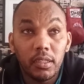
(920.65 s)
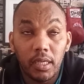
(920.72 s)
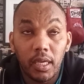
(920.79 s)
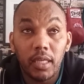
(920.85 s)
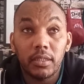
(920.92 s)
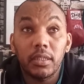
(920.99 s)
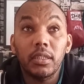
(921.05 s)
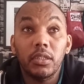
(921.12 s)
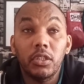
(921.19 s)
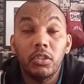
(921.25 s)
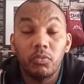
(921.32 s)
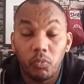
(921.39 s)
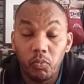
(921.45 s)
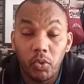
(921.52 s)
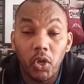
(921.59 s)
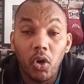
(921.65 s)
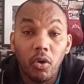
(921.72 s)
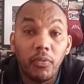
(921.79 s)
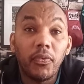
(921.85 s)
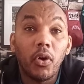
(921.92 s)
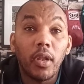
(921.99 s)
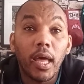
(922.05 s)
yes, we
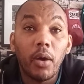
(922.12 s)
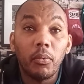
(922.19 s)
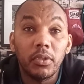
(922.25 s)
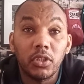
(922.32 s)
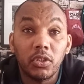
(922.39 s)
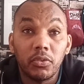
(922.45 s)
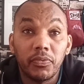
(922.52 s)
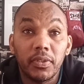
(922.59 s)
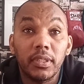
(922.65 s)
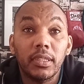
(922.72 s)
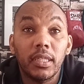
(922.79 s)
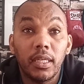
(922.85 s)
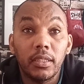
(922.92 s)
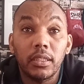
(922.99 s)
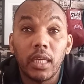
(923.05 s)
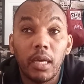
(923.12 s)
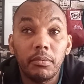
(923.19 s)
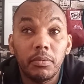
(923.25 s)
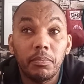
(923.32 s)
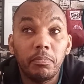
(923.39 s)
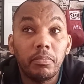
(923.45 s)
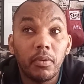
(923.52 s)
all fall out with stuff at certain
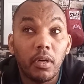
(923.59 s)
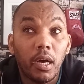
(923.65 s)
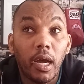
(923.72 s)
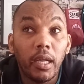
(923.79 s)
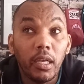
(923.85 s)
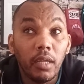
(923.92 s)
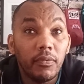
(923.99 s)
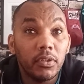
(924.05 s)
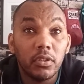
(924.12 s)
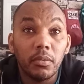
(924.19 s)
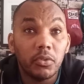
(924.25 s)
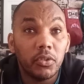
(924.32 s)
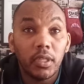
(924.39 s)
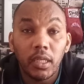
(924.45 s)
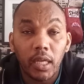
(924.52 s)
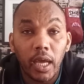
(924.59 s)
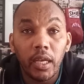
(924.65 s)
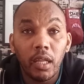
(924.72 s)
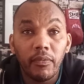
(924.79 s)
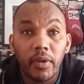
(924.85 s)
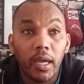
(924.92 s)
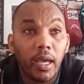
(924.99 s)
times, but I never stopped training. I
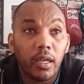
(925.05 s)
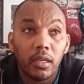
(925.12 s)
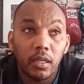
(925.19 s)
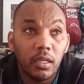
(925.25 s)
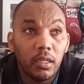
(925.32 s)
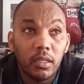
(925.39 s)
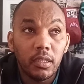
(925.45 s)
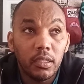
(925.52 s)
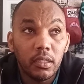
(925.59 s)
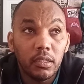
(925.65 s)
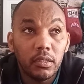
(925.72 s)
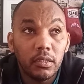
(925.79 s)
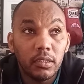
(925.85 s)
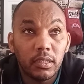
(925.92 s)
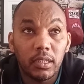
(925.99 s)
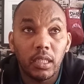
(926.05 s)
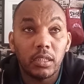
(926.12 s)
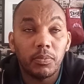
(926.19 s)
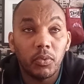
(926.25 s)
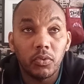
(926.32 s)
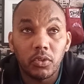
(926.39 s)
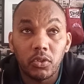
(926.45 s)
never had
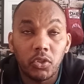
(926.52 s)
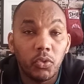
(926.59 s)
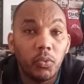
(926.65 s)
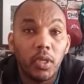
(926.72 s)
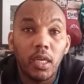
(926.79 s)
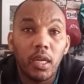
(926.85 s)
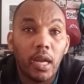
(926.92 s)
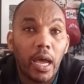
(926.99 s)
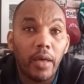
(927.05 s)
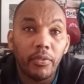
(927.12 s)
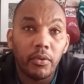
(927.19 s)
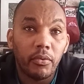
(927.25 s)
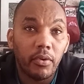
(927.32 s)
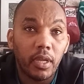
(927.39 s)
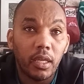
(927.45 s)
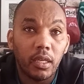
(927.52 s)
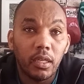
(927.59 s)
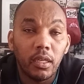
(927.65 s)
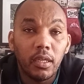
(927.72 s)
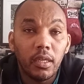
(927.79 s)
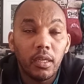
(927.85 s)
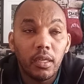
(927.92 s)
6 months, 2 year out the ring,
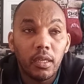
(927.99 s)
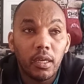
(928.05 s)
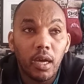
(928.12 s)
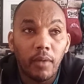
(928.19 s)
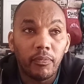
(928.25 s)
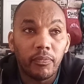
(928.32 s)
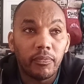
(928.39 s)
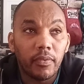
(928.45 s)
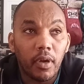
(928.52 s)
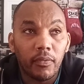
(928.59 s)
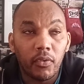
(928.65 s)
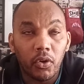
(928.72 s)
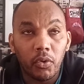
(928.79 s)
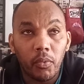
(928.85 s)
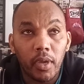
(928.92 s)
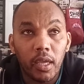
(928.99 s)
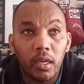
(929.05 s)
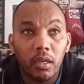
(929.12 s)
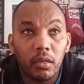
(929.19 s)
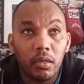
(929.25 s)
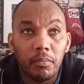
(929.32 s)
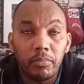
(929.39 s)
and I've gone away
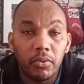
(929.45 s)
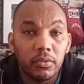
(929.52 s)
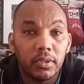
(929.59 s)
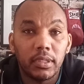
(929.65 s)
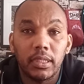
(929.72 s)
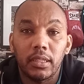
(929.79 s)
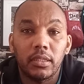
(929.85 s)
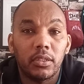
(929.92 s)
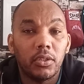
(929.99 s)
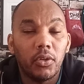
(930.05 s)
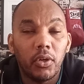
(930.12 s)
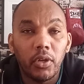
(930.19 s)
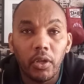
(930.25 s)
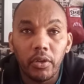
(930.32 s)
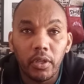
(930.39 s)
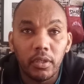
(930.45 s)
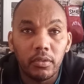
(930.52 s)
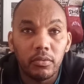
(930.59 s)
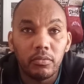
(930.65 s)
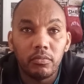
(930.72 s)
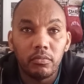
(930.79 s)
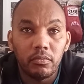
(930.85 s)
and put 6 stone on
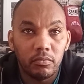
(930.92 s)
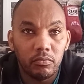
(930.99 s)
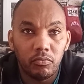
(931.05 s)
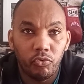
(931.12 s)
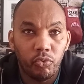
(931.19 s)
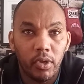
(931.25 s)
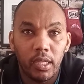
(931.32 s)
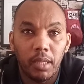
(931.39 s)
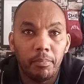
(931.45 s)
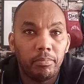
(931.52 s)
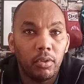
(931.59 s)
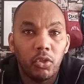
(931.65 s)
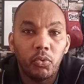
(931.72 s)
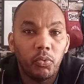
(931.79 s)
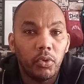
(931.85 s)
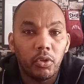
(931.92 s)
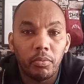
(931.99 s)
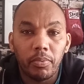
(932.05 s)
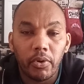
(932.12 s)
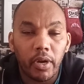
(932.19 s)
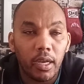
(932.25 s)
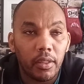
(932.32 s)
and really ballooned
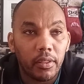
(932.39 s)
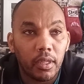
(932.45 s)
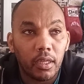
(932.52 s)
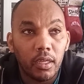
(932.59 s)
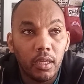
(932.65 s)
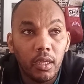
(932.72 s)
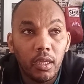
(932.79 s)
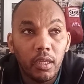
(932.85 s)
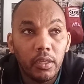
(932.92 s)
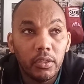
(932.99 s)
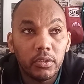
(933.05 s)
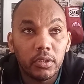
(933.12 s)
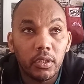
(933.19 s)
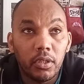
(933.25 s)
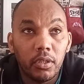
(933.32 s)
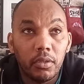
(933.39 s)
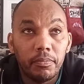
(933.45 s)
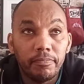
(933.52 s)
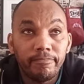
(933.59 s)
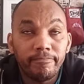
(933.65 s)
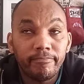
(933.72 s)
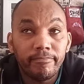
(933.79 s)
up or anything.
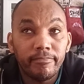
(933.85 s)
So